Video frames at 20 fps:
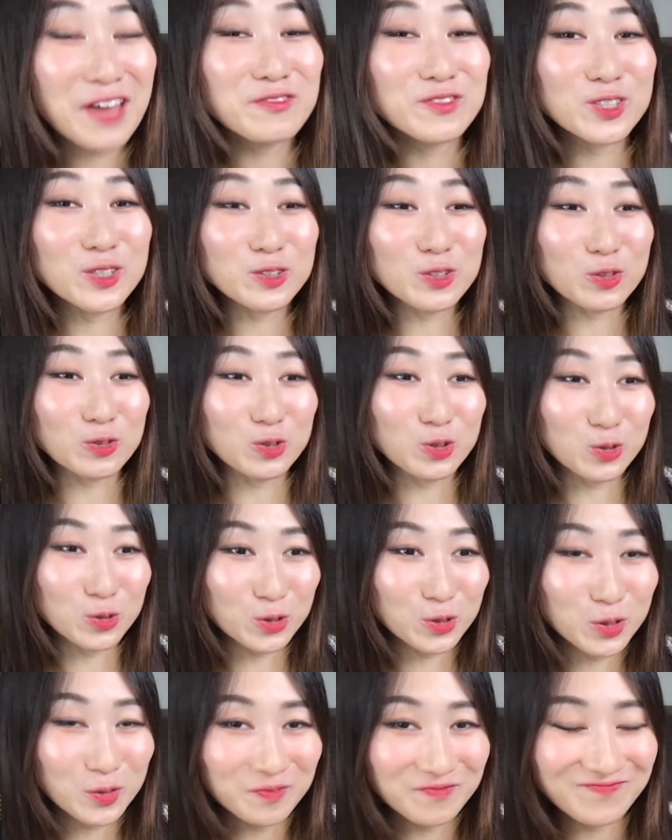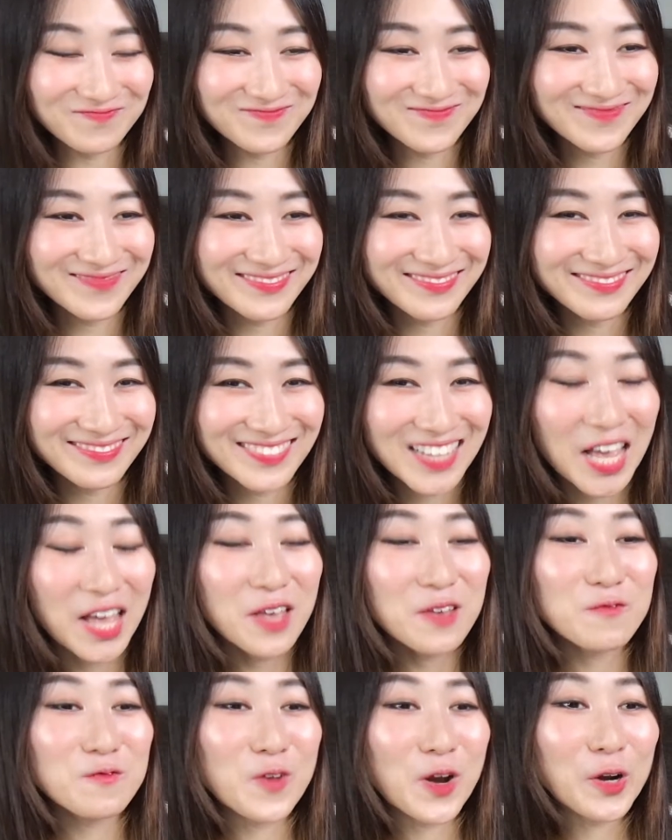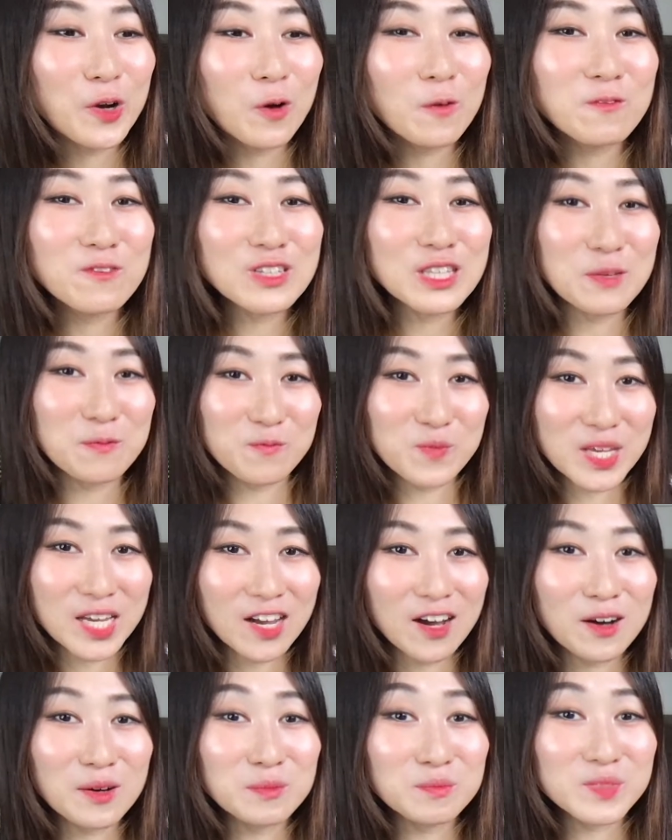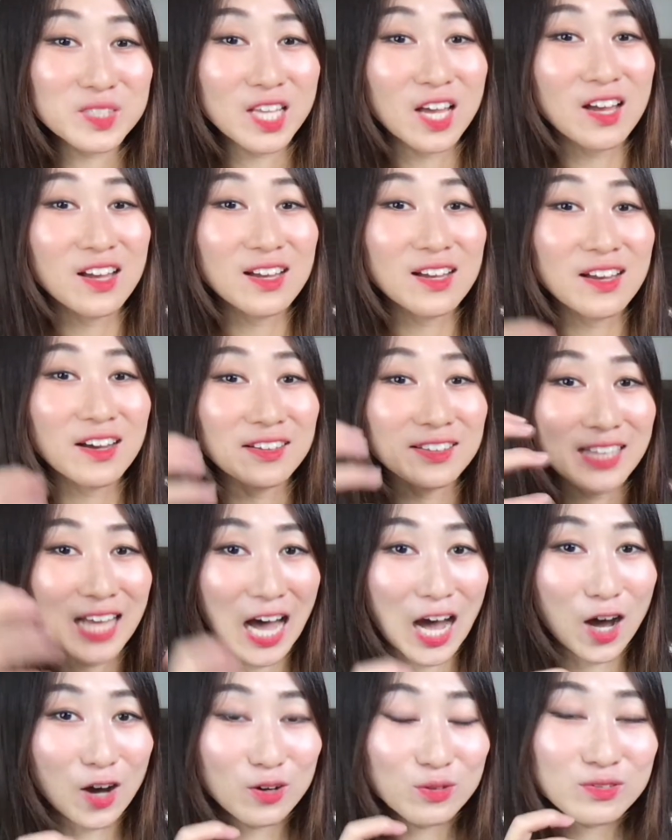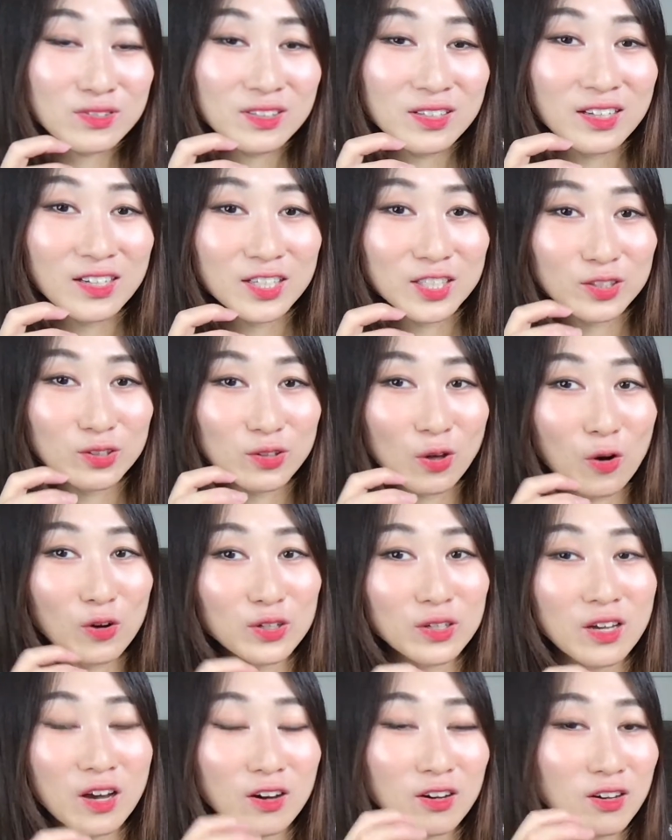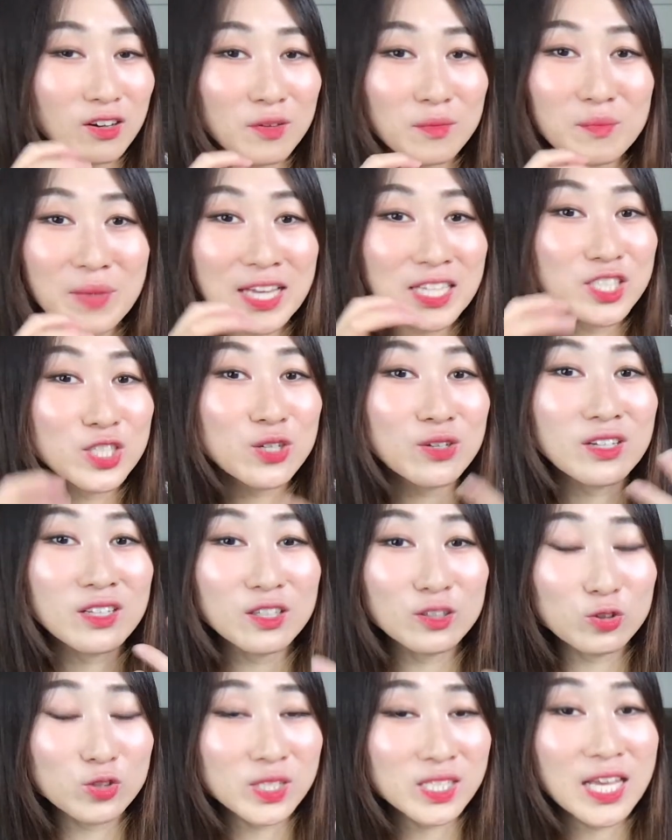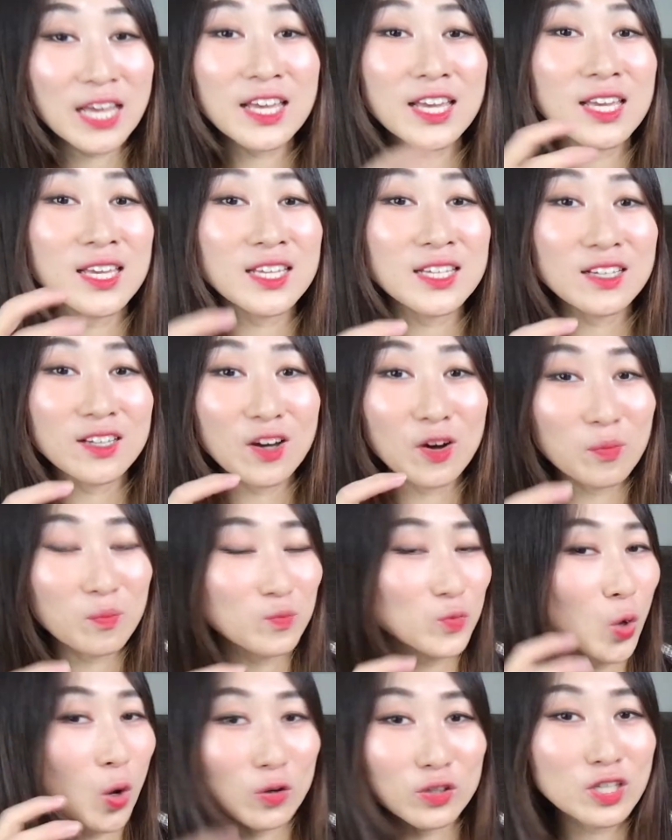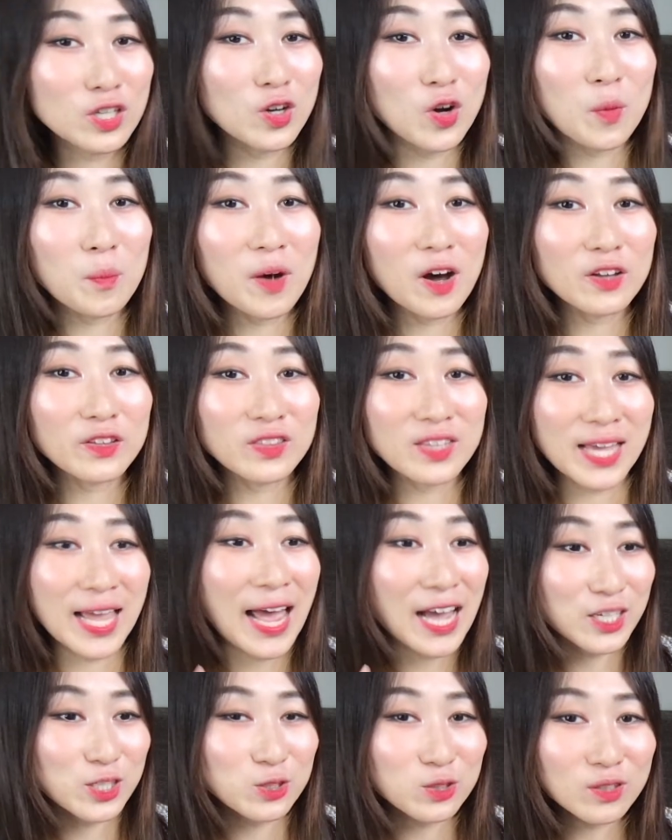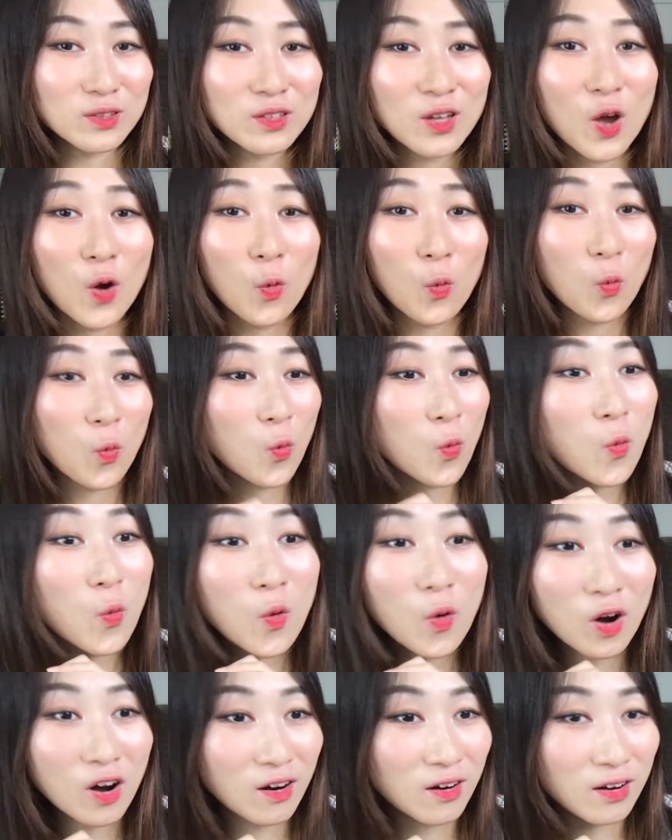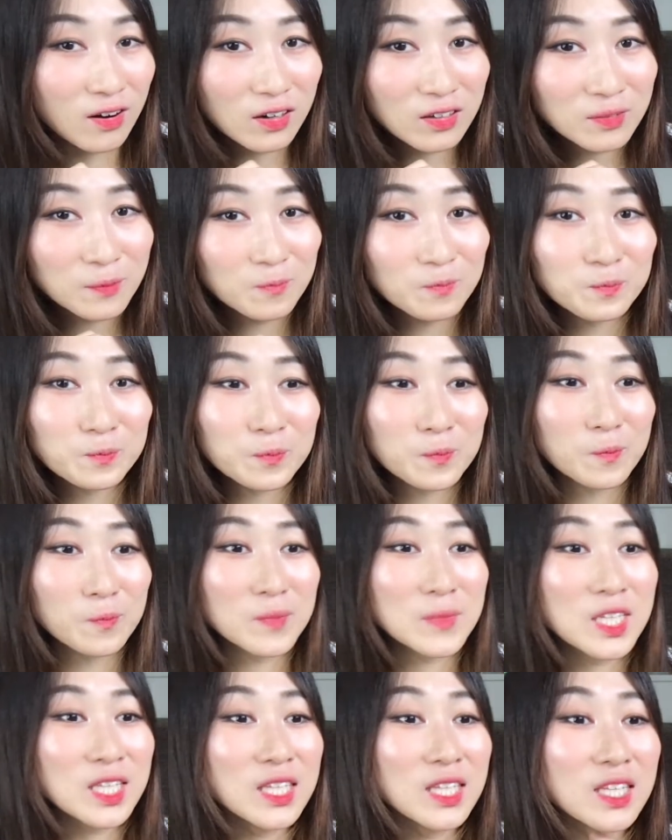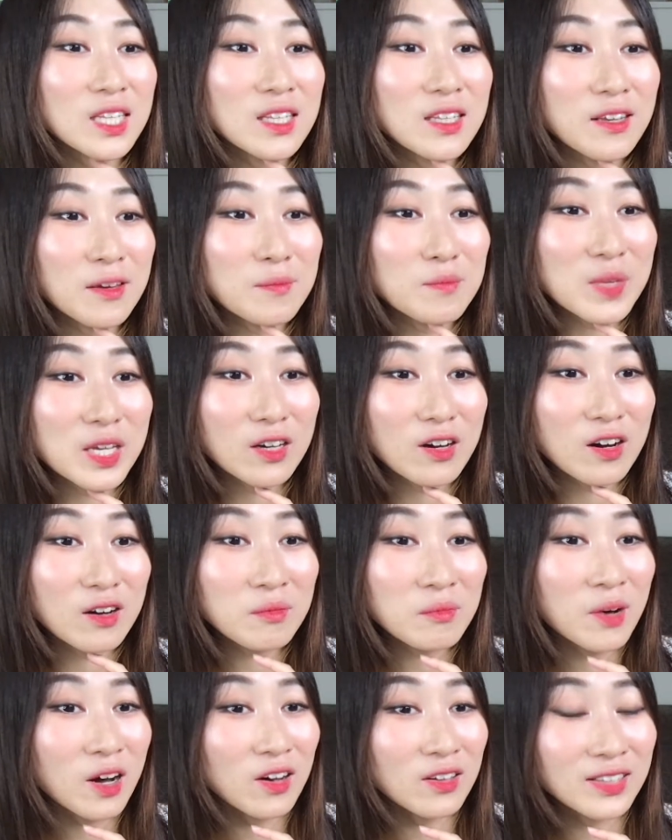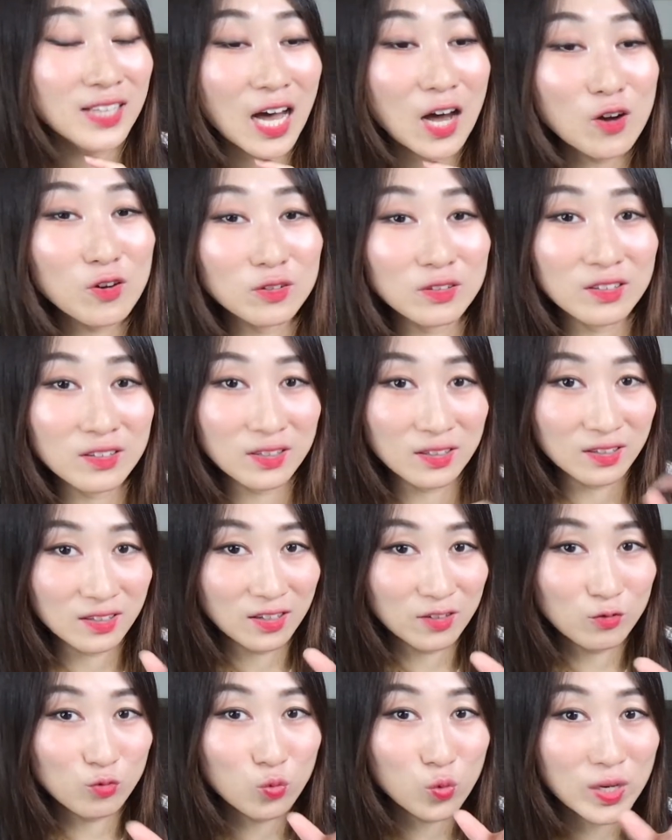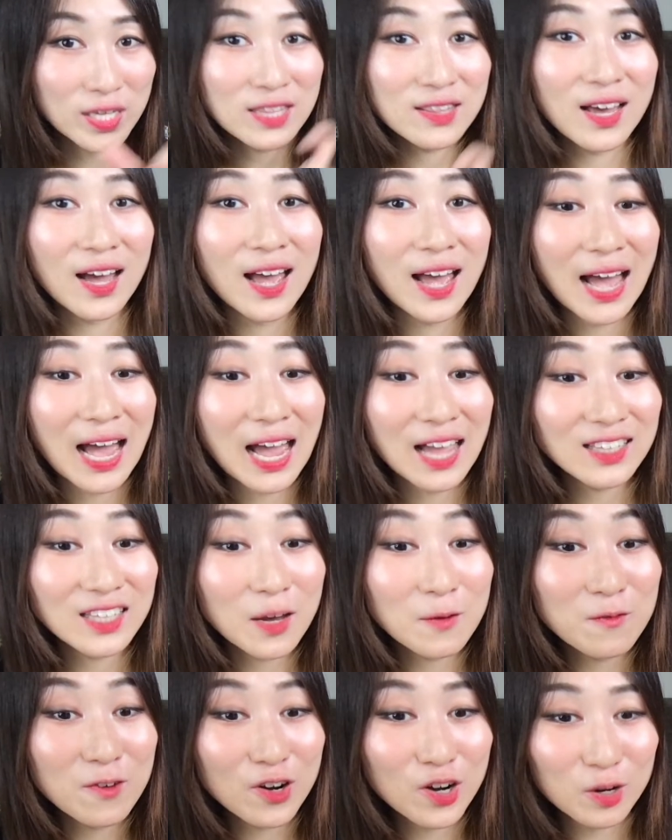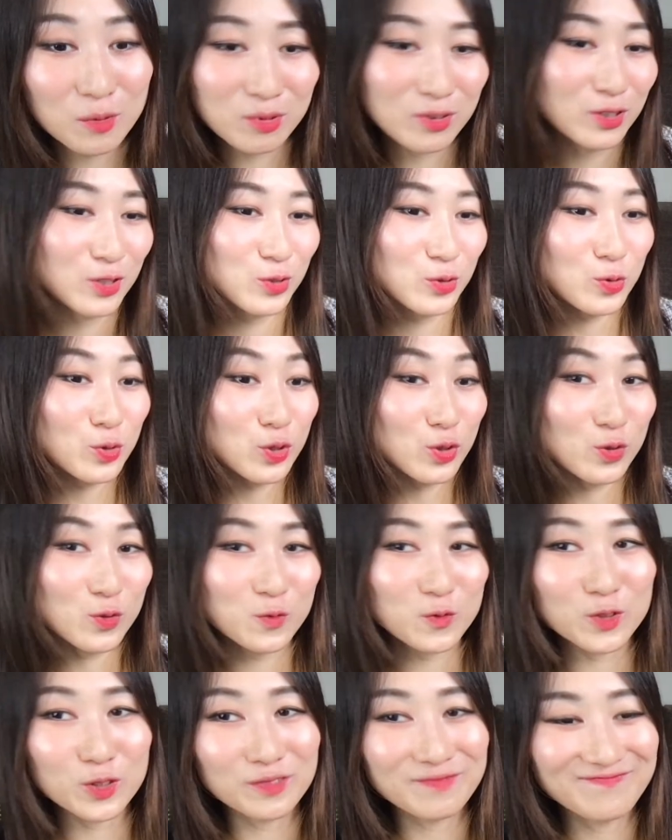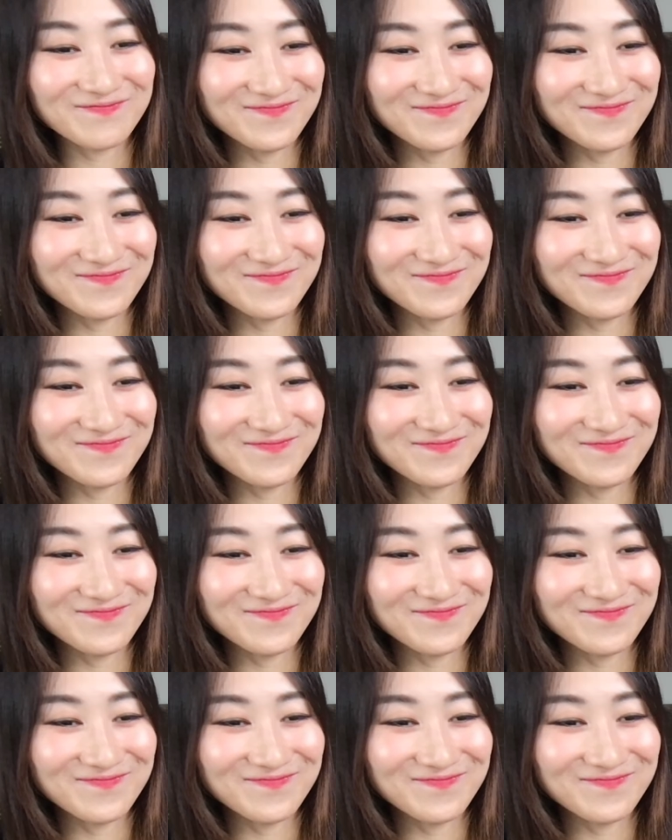after the tool. Very often it becomes a noun, talk, uh, mentioning, saying, uh, talking about the action, or it can become a noun with hada verb. So useful.